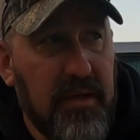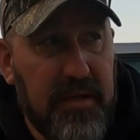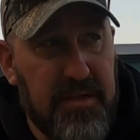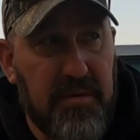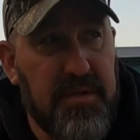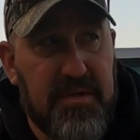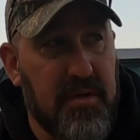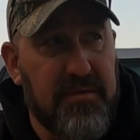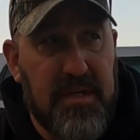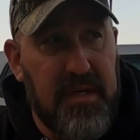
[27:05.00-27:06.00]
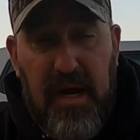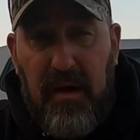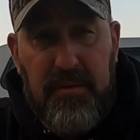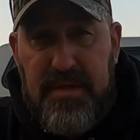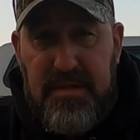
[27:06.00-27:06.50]
Get your reserves in
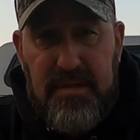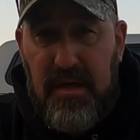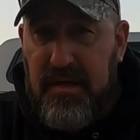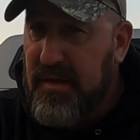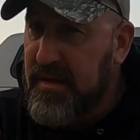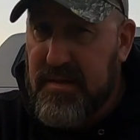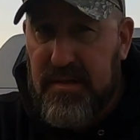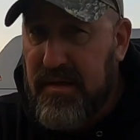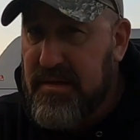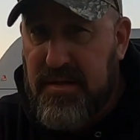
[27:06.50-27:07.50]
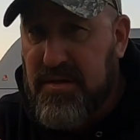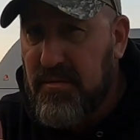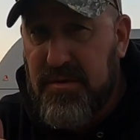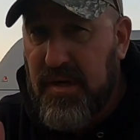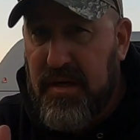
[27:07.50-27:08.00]
now, because as I
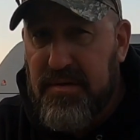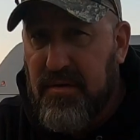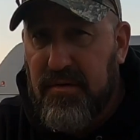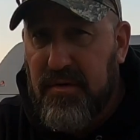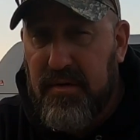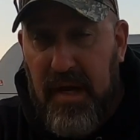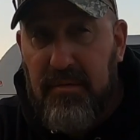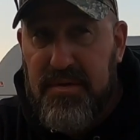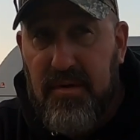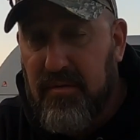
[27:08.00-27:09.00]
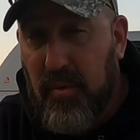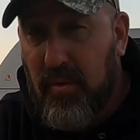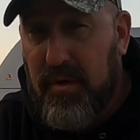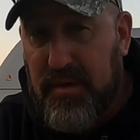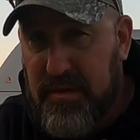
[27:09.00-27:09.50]
showed you guys earlier, that reserve
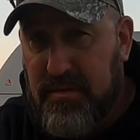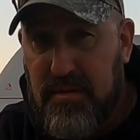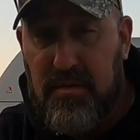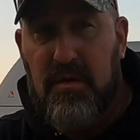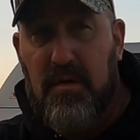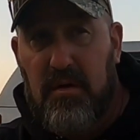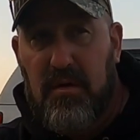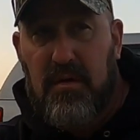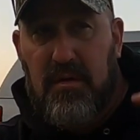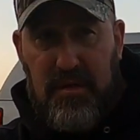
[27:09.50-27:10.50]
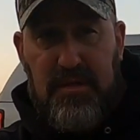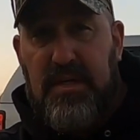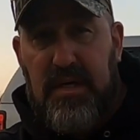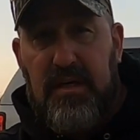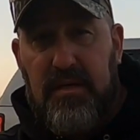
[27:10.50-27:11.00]
board is
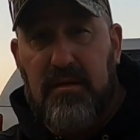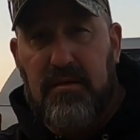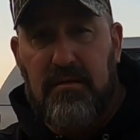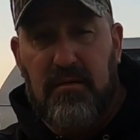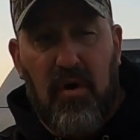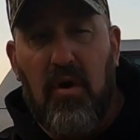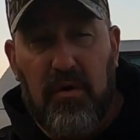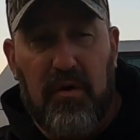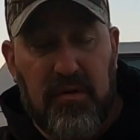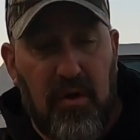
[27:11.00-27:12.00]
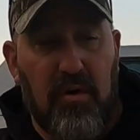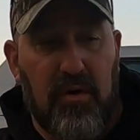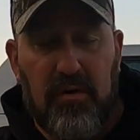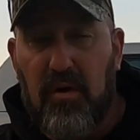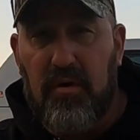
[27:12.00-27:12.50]
getting longer and
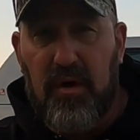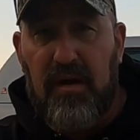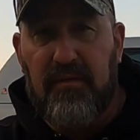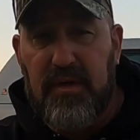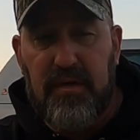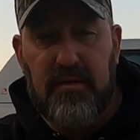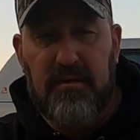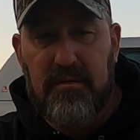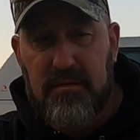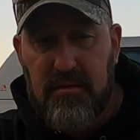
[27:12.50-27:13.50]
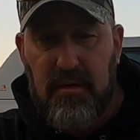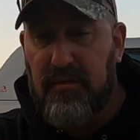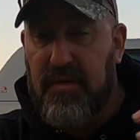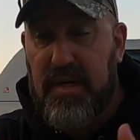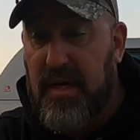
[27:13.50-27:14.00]
longer and longer every
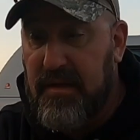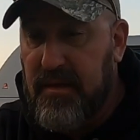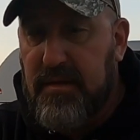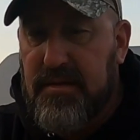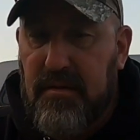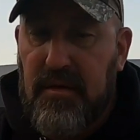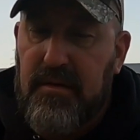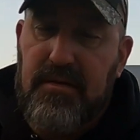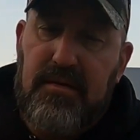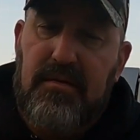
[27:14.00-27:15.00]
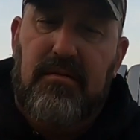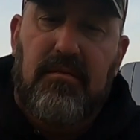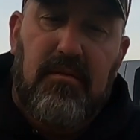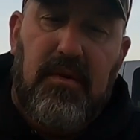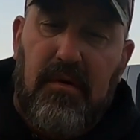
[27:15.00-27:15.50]
day that it's
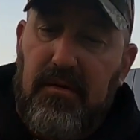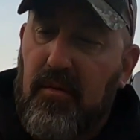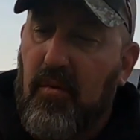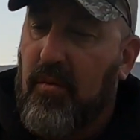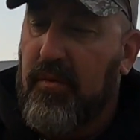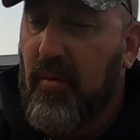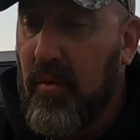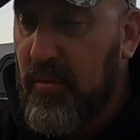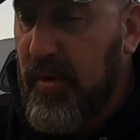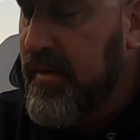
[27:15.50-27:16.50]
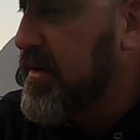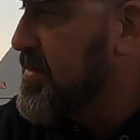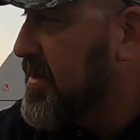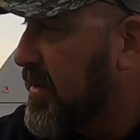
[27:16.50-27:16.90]
you know, the warm weather comes